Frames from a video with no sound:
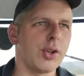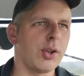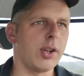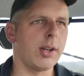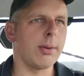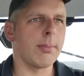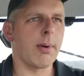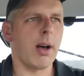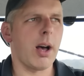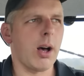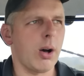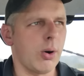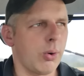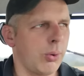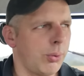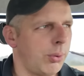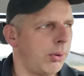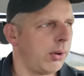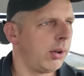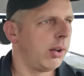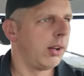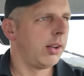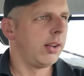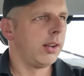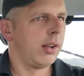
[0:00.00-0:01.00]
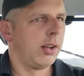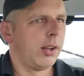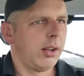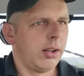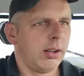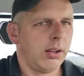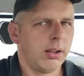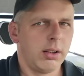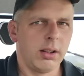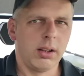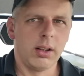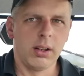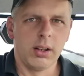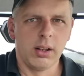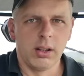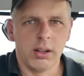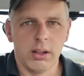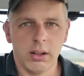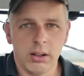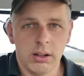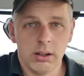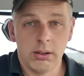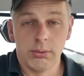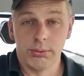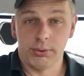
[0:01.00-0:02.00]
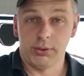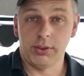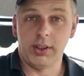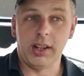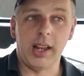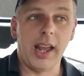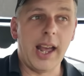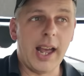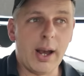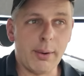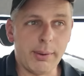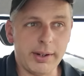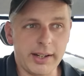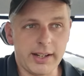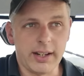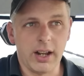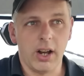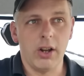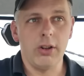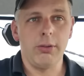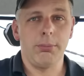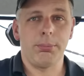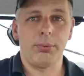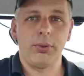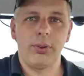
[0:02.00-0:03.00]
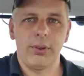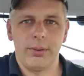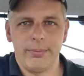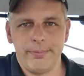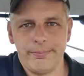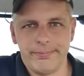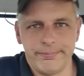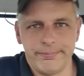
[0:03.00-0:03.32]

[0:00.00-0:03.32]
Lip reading: Unimole. See how it copes.